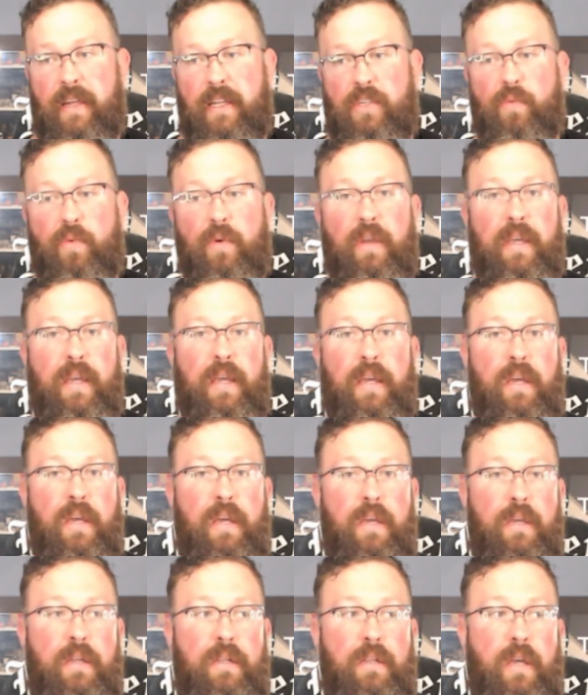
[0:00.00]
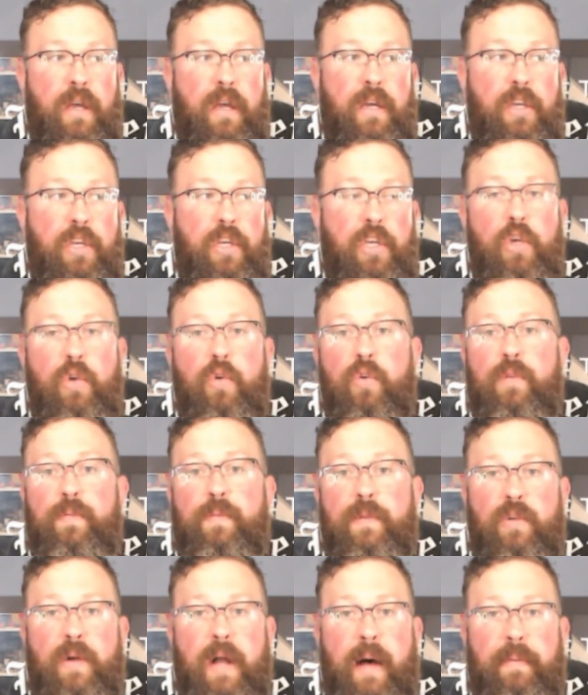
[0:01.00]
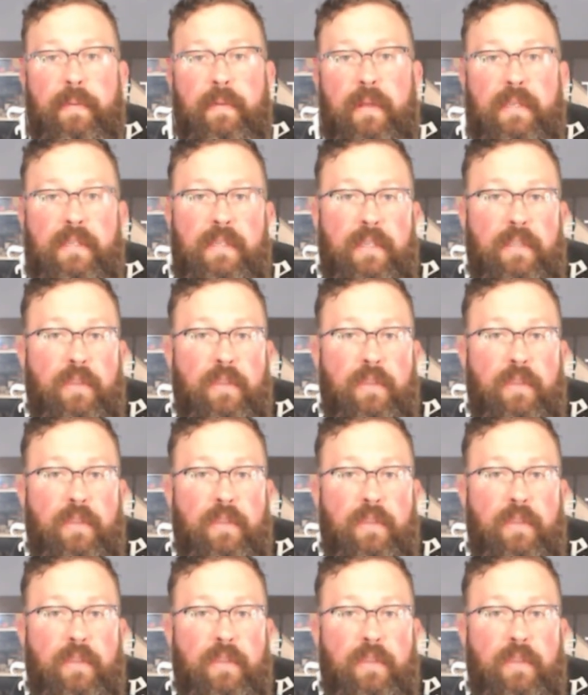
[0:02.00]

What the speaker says: It's really a huge metropolis.